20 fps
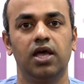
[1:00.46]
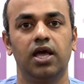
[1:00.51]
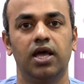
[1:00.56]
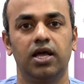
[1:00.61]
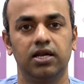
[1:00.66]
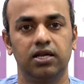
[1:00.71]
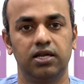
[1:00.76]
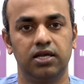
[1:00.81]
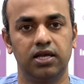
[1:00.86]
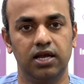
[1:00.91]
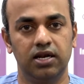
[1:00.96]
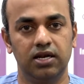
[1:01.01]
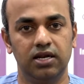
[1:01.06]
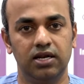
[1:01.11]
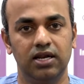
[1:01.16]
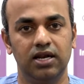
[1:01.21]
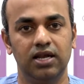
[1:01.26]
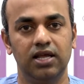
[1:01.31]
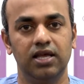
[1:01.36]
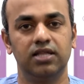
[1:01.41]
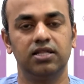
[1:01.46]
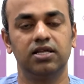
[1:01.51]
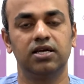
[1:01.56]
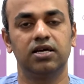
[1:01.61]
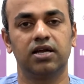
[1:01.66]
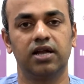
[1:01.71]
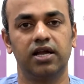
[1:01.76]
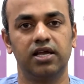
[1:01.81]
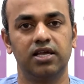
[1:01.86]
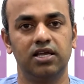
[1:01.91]
and can delay the
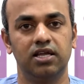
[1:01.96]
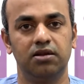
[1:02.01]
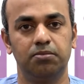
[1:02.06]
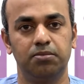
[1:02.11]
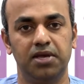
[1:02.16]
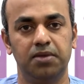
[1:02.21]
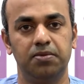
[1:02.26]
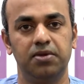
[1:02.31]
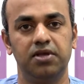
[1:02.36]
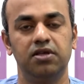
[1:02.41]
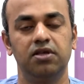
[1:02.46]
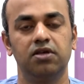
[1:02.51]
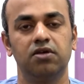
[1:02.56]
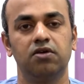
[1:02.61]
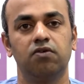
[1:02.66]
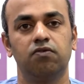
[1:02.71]
crying in baby,